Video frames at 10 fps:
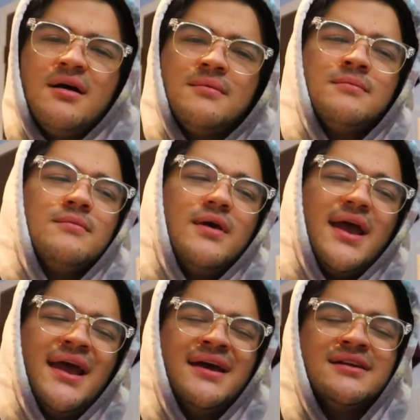
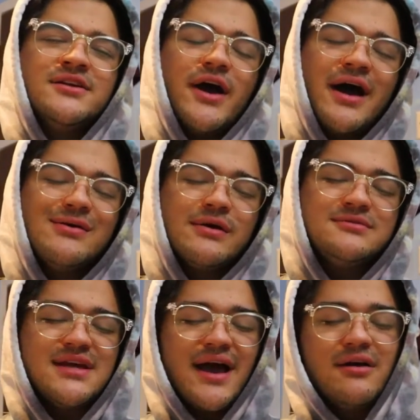And I
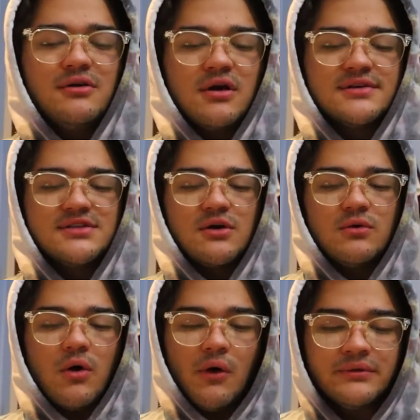wrote down
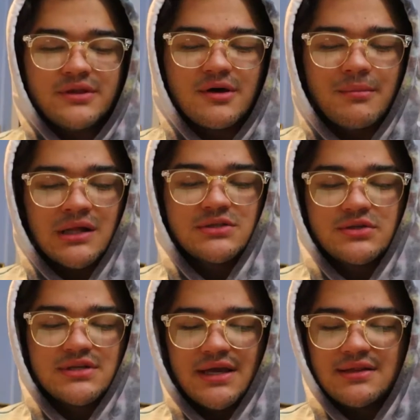also, only the
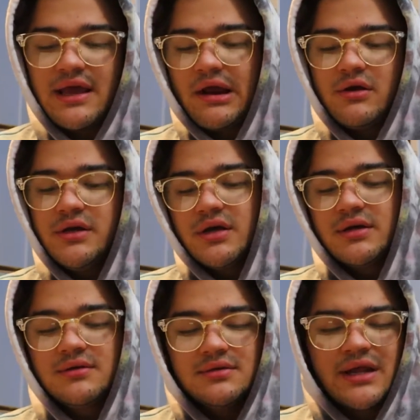monsters in the
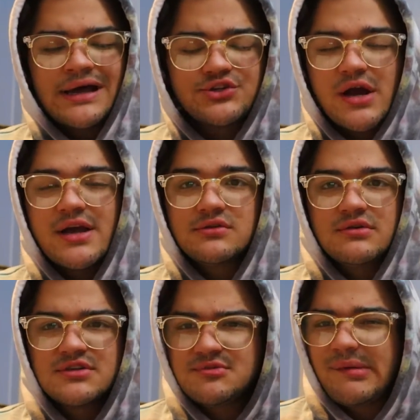area, not trying to
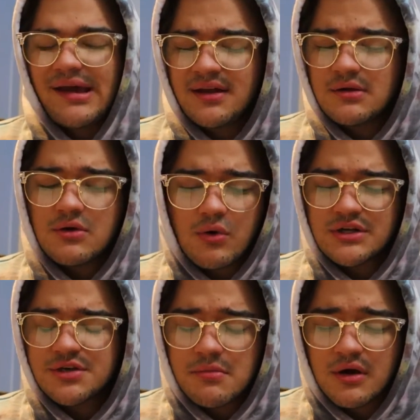expand?
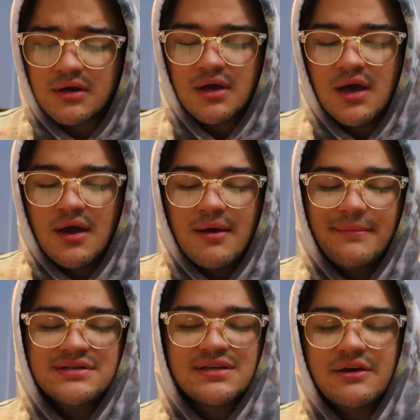Question mark.
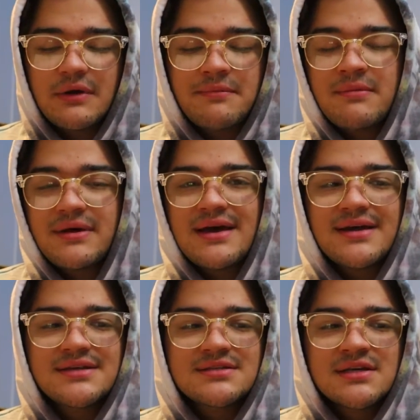Basically what I meant by
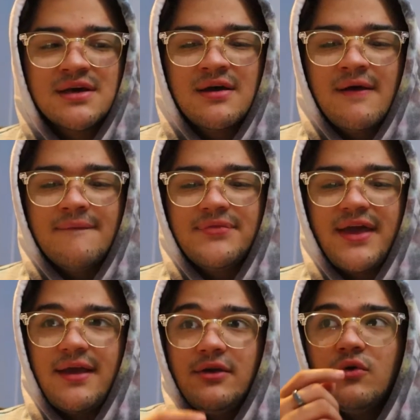that is,
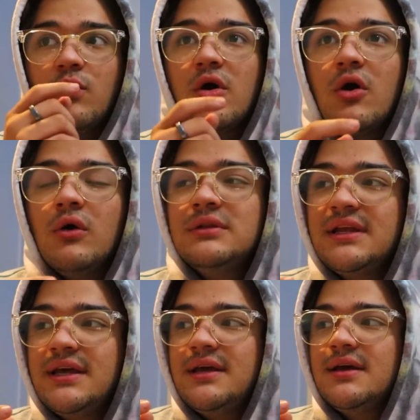they were
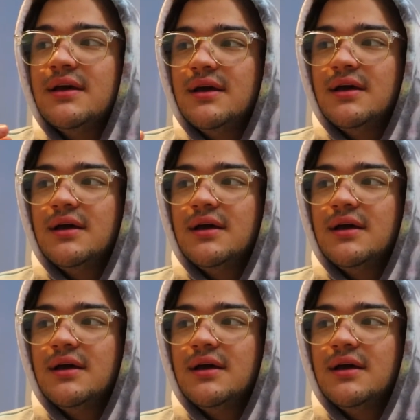only